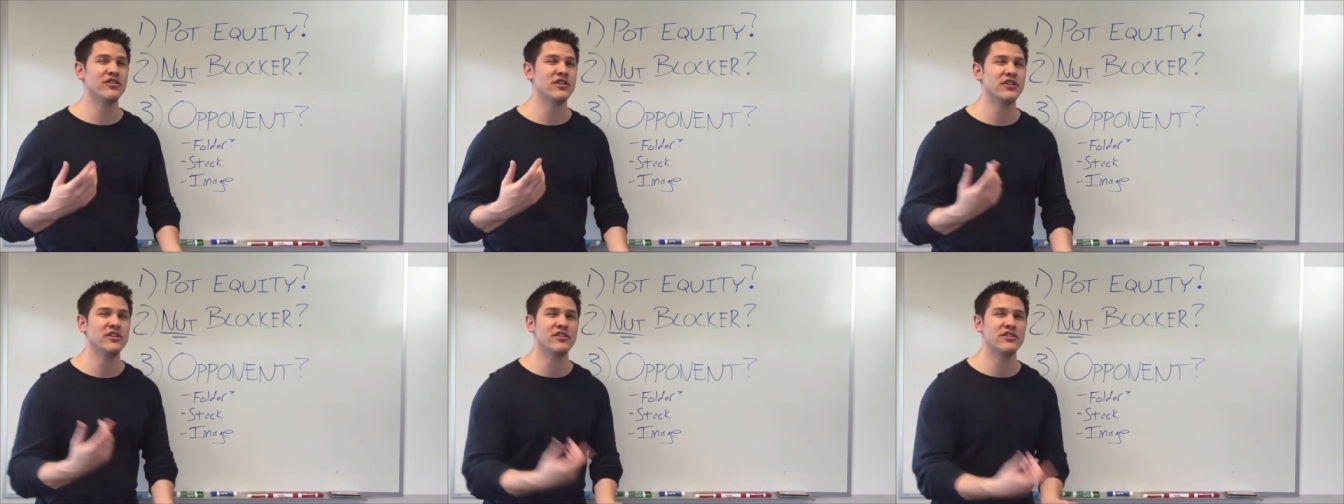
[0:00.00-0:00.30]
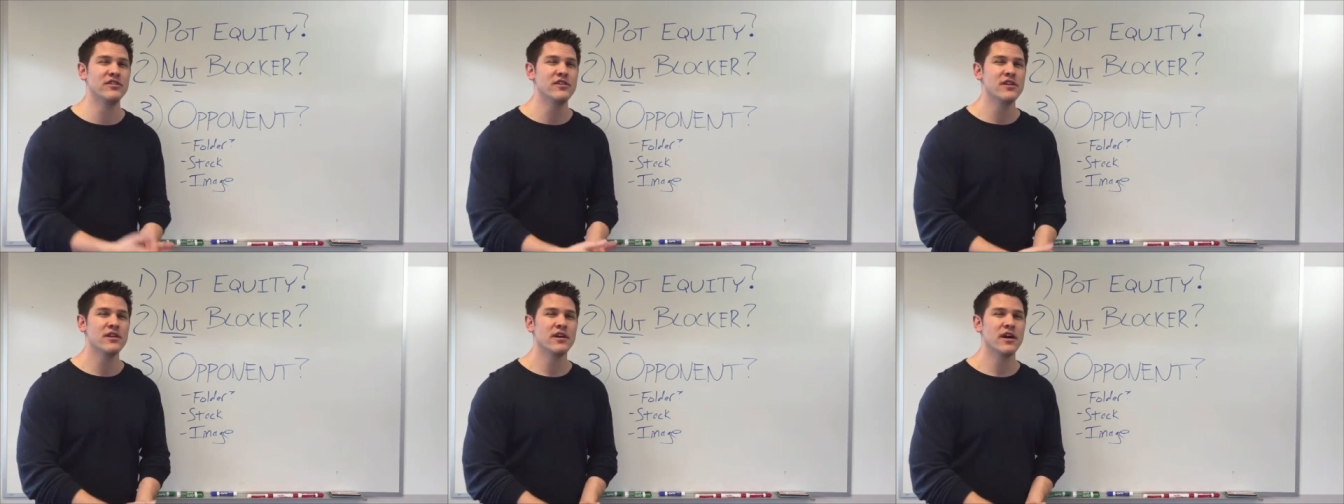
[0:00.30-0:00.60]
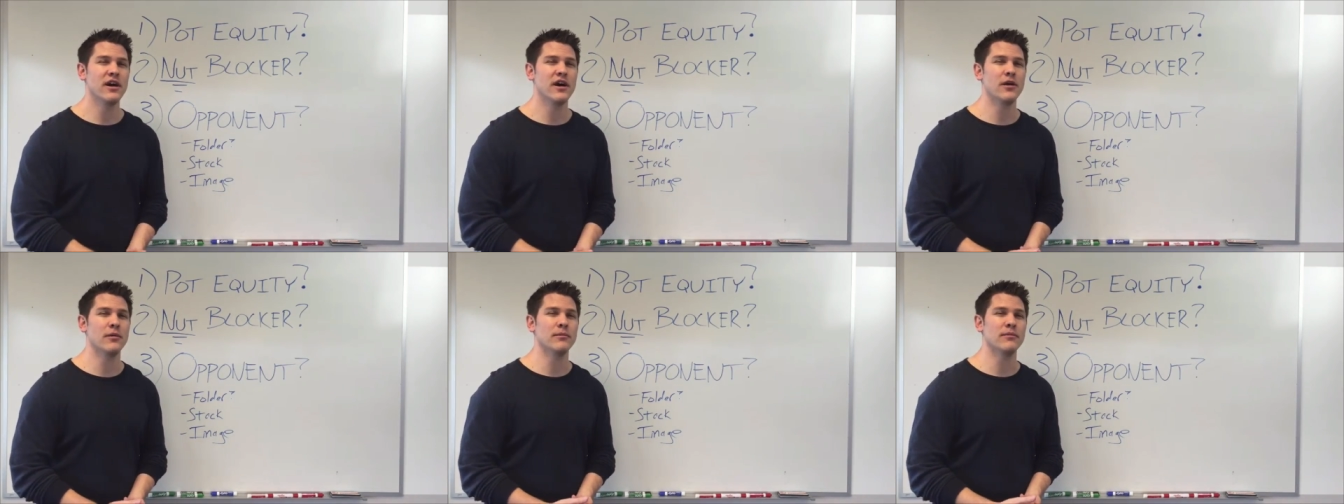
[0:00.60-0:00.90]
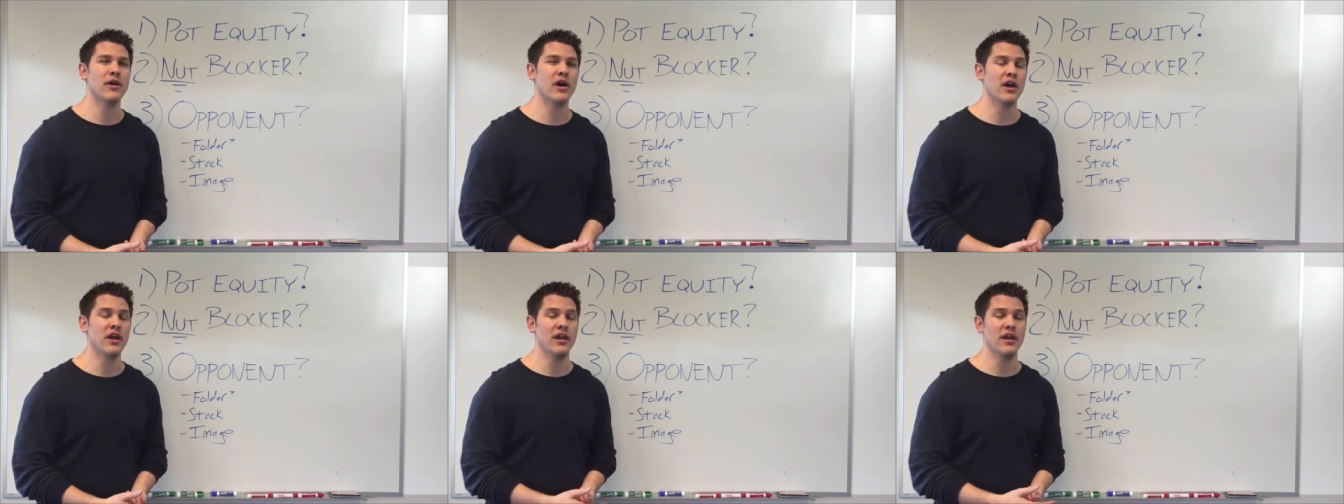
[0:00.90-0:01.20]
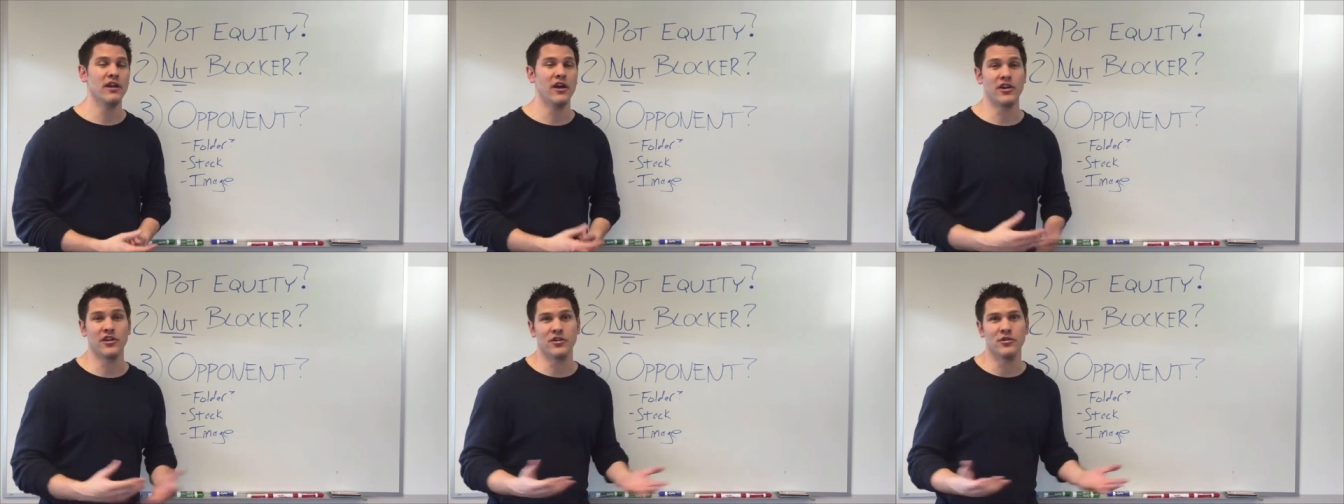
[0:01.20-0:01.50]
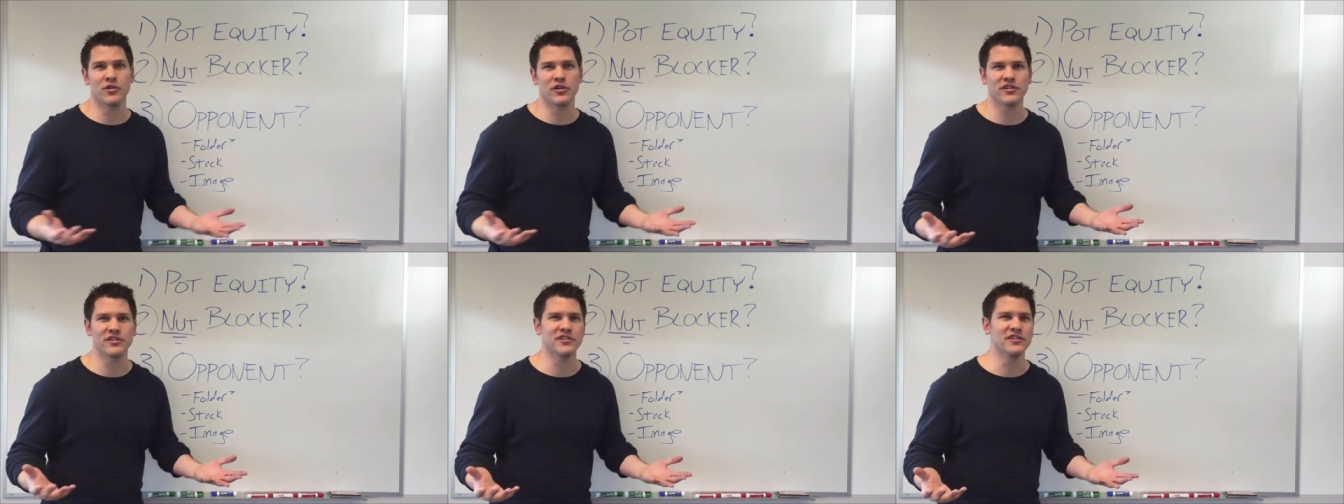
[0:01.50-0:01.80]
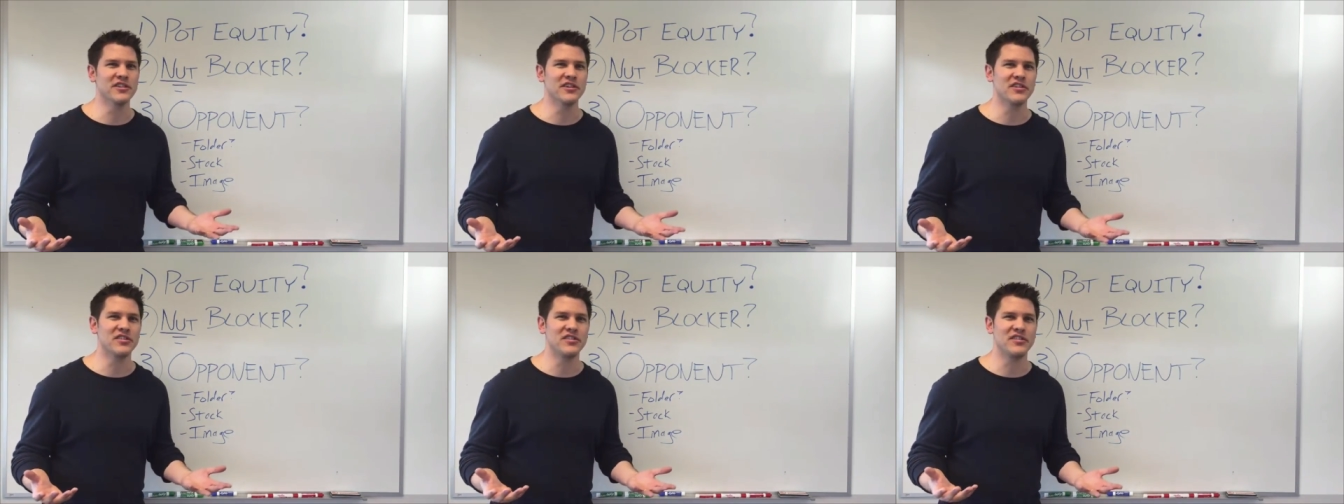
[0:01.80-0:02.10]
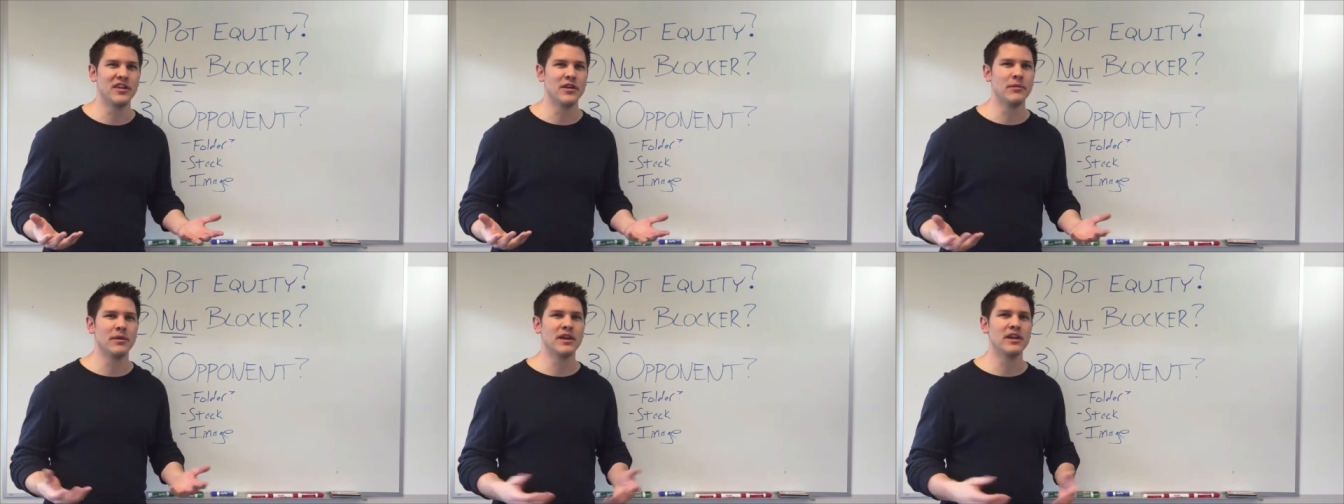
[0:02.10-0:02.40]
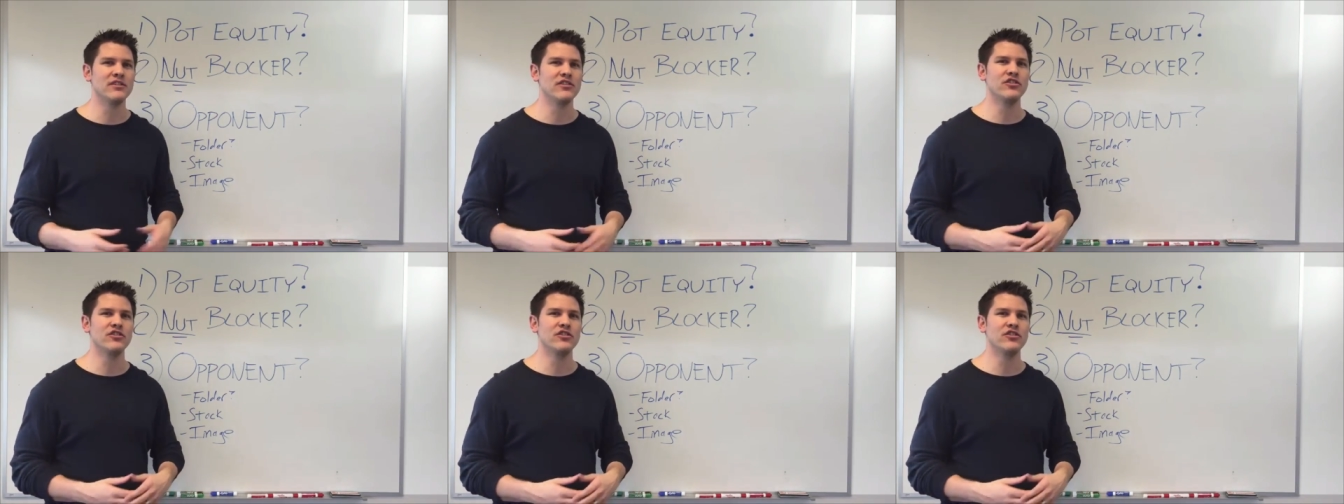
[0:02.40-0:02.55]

Did, um, are you clearly steaming?